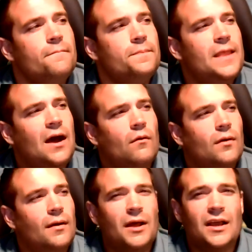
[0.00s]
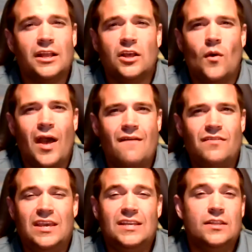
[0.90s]
Now, I'm not going to go
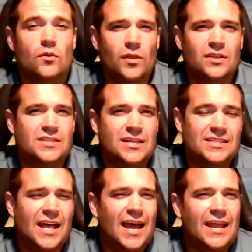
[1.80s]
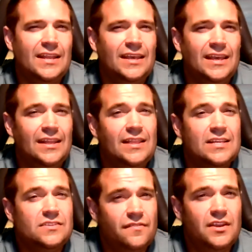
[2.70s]
heavy into the real estate side in
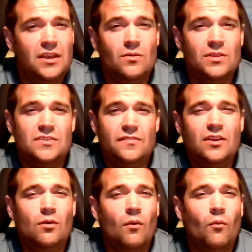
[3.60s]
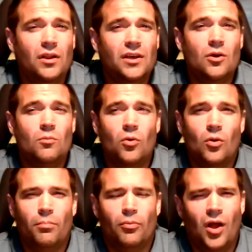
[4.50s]
this video. This video, I want to go
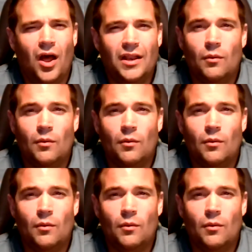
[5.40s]
more broad.